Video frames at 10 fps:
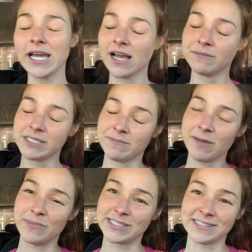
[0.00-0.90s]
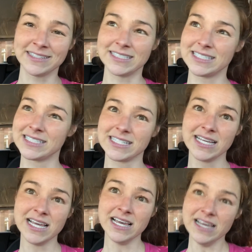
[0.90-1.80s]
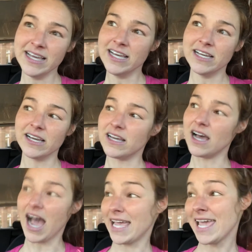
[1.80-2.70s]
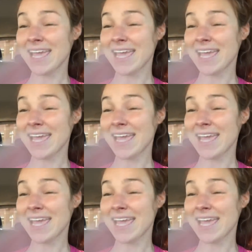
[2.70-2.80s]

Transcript: it comes to my business, I